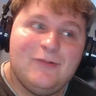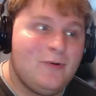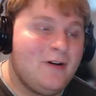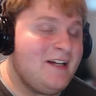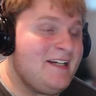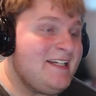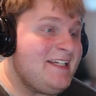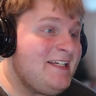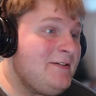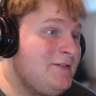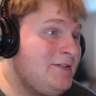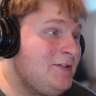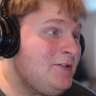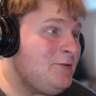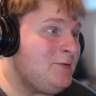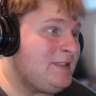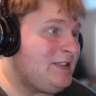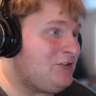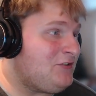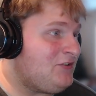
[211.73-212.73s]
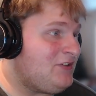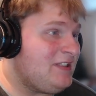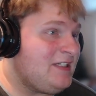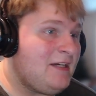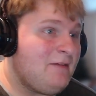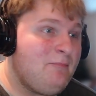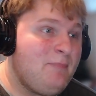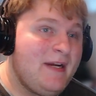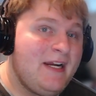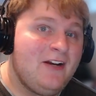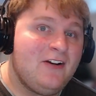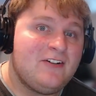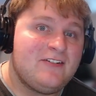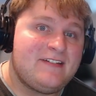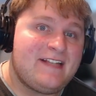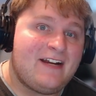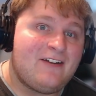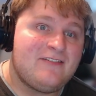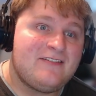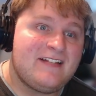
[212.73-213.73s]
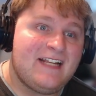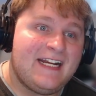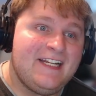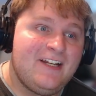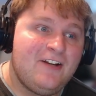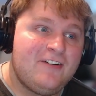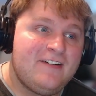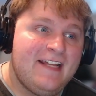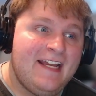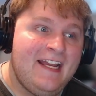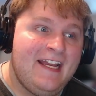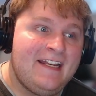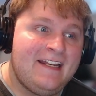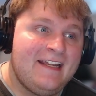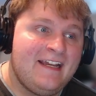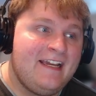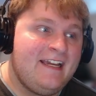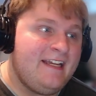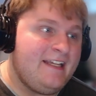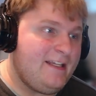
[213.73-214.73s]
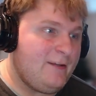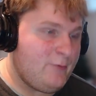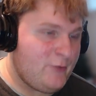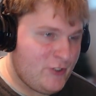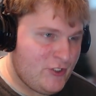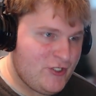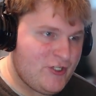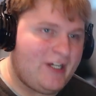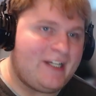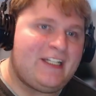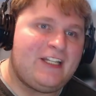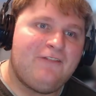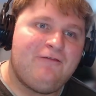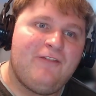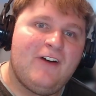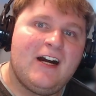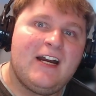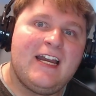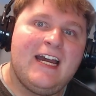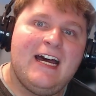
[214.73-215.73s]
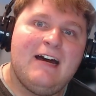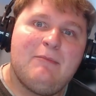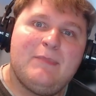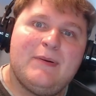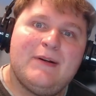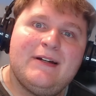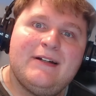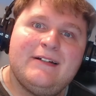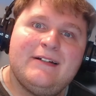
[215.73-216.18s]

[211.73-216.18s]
What do you do when you think a bear is outside your tent? You shut the fuck up!